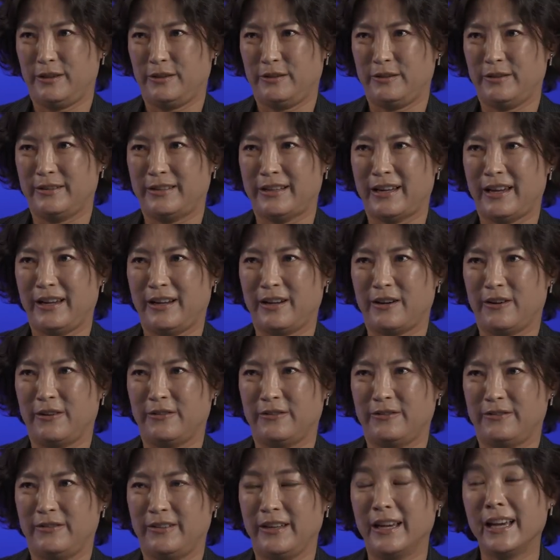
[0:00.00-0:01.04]
to take
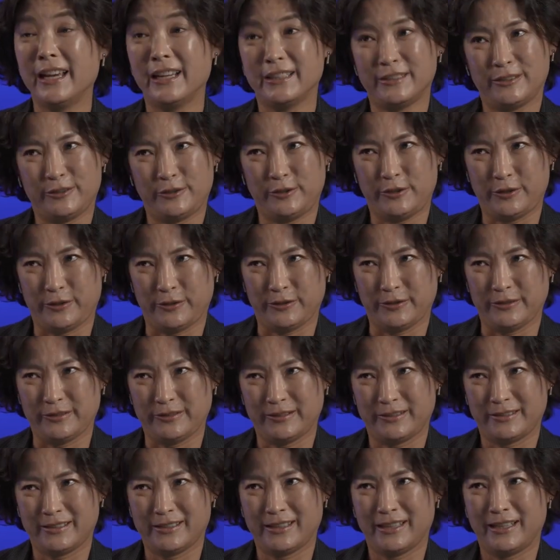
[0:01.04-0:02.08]
off his
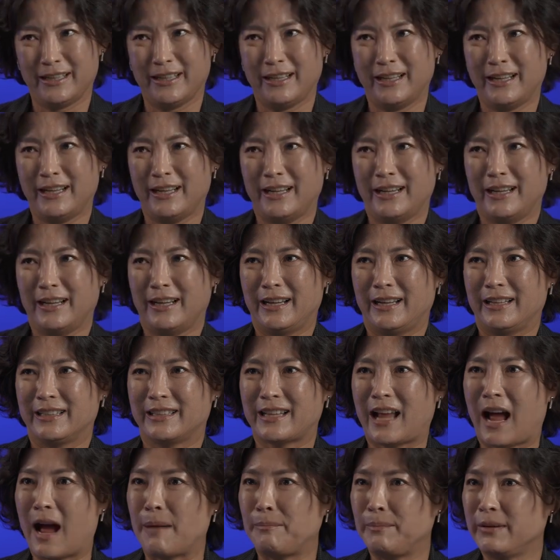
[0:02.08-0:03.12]
shoes. Mm-hmm.
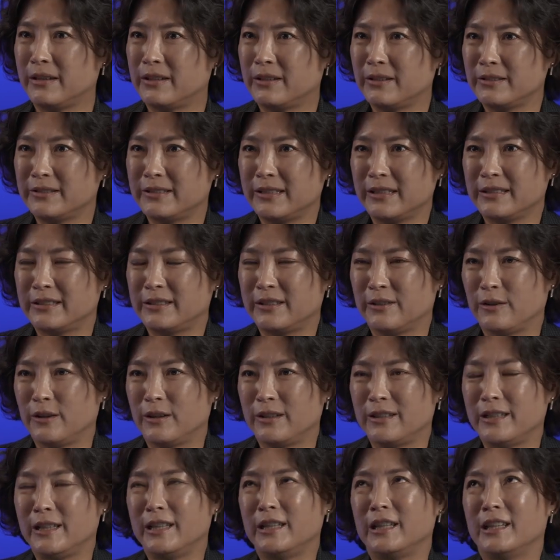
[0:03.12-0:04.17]
Not because it's a
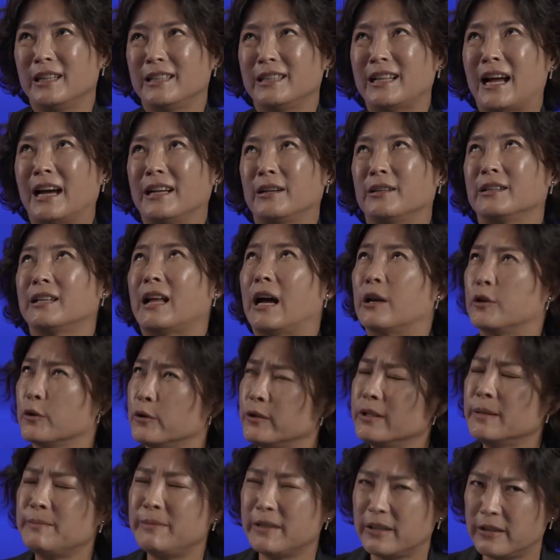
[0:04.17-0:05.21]
not
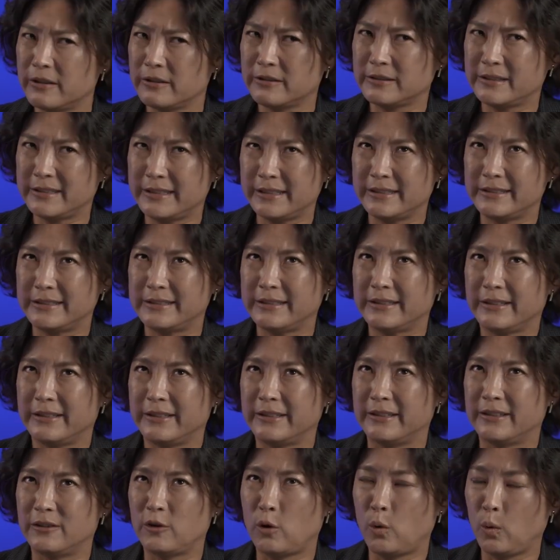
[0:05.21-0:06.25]
only because it's
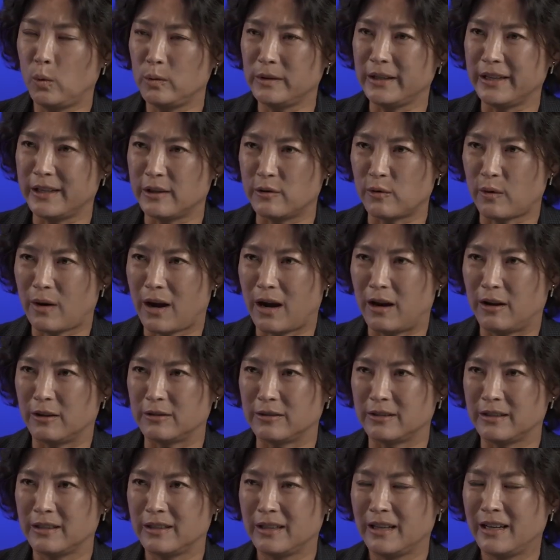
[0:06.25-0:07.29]
a holy
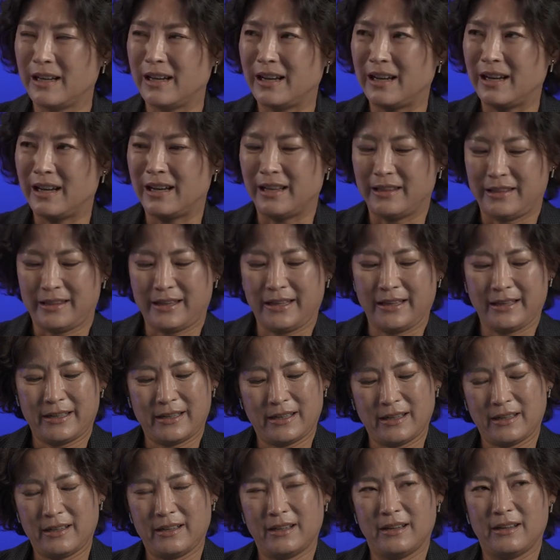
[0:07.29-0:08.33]
ground. Mm-hmm. I
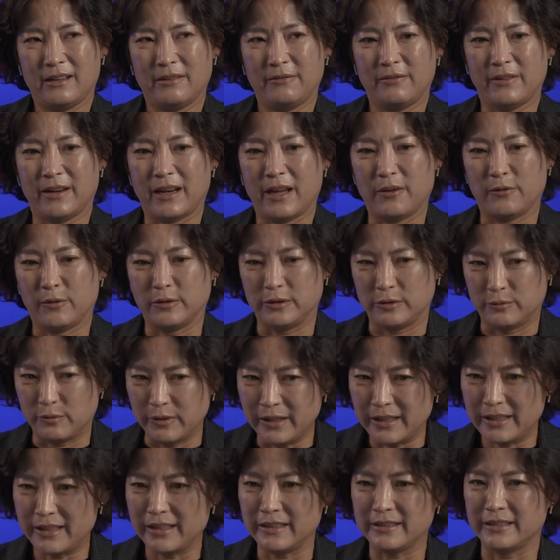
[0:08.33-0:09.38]
think when I was
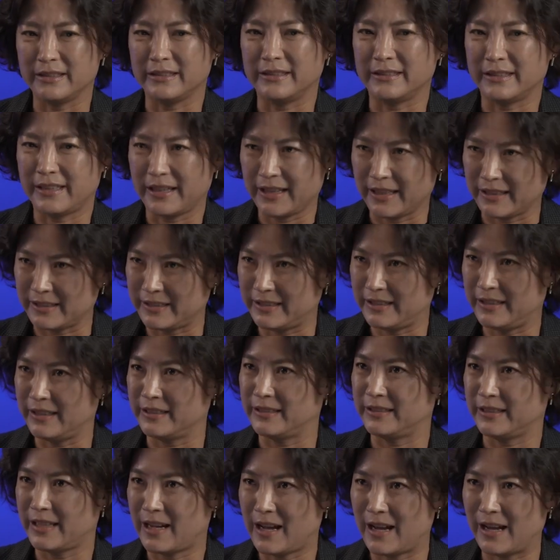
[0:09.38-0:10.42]
reading this text
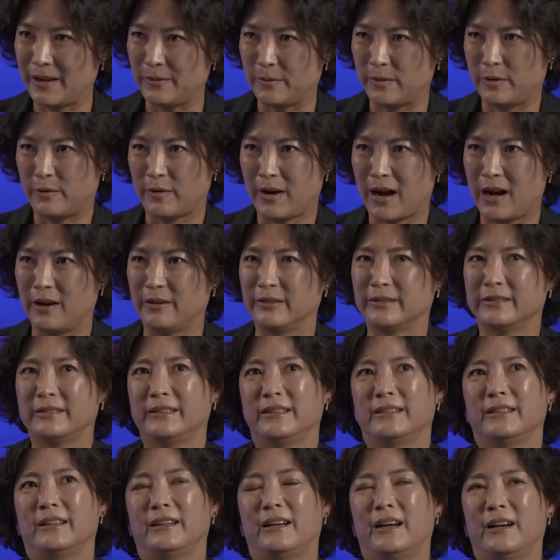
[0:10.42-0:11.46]
this time around,
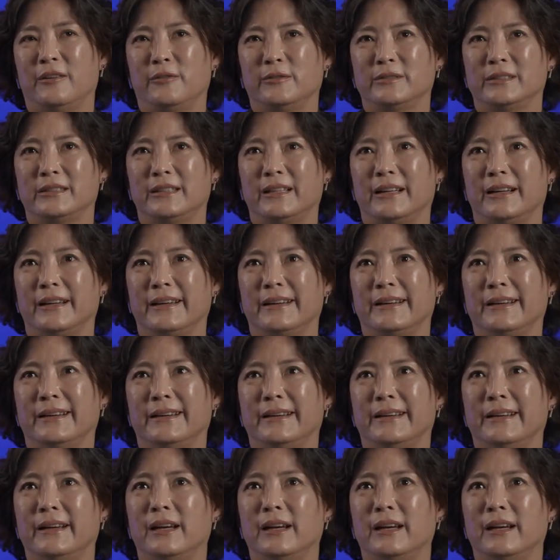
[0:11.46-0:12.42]
yeah. I was like,